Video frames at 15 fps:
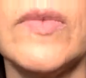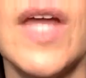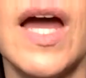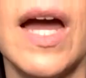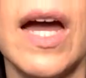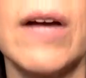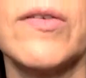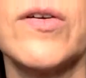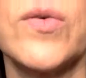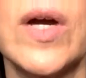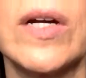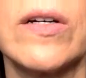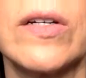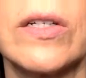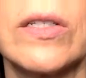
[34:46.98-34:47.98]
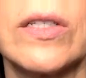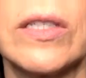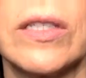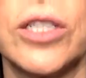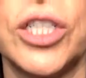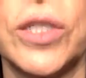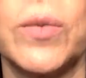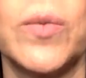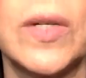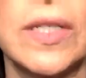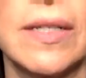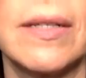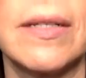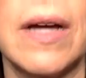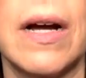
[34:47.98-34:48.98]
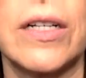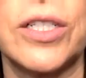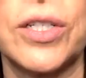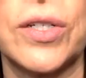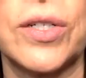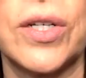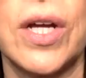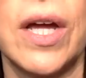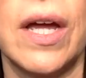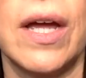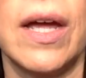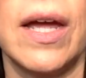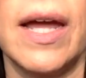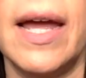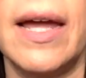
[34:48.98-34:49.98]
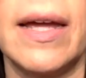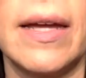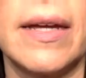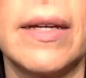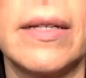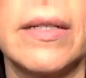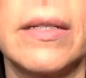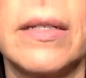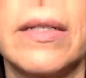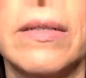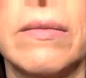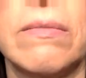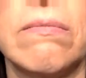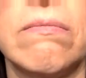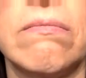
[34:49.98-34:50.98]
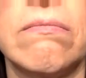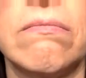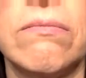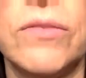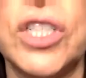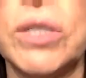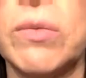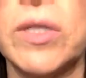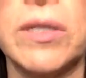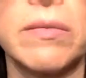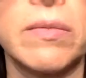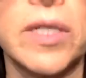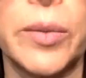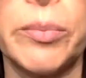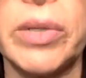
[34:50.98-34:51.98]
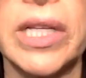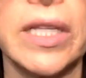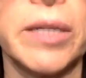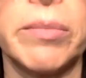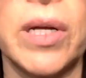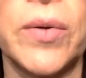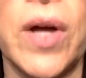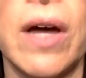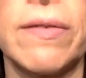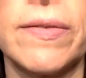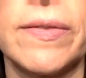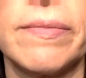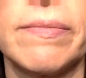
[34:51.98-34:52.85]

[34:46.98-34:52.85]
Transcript: I have her records. She went to the doctor and she was completely blown off.